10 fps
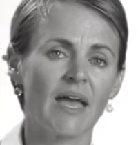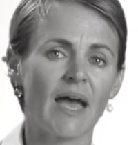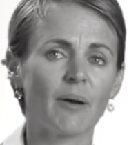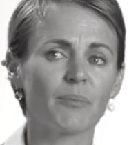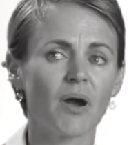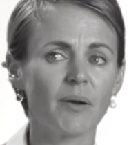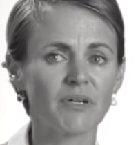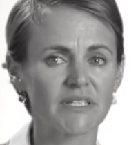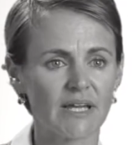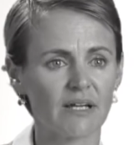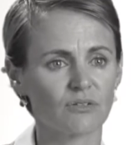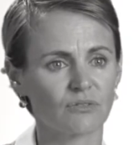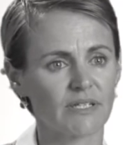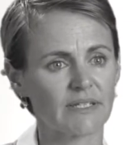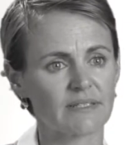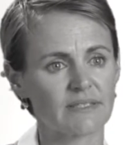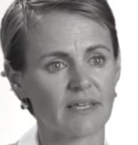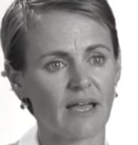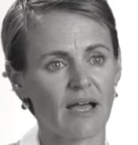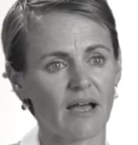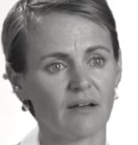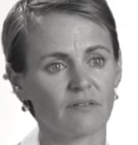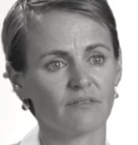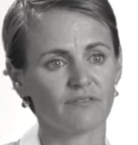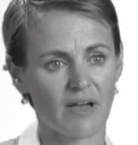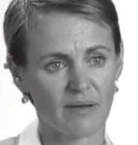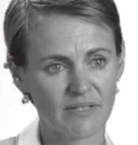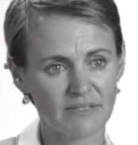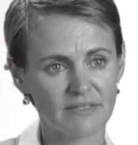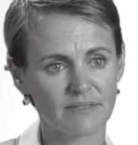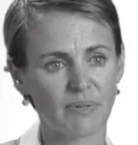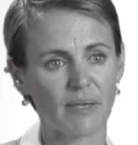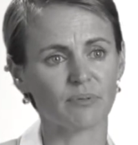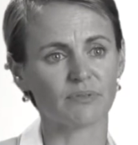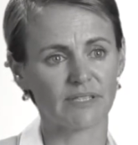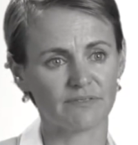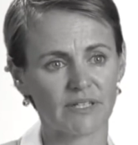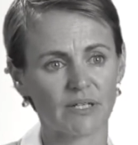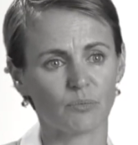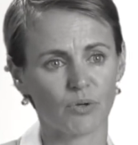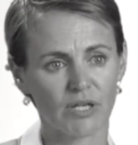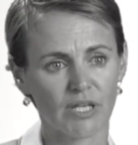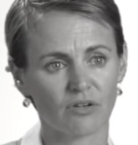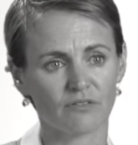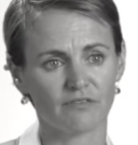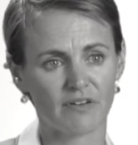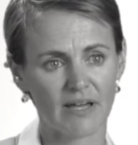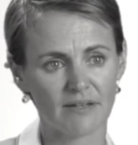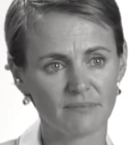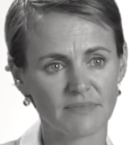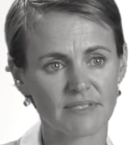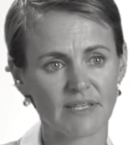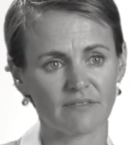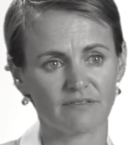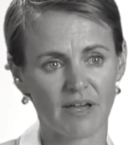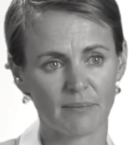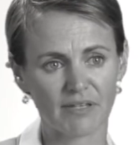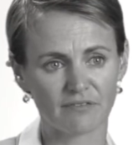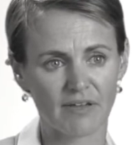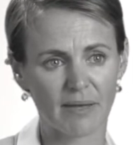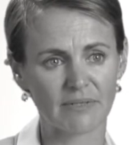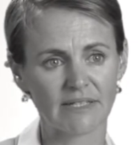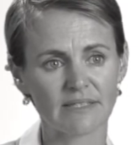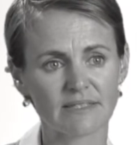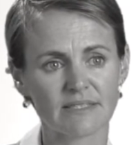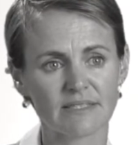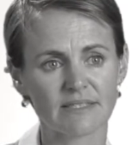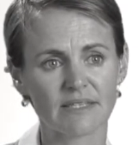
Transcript: Our primary target audience are farmers, people living and working on farms, and farming families.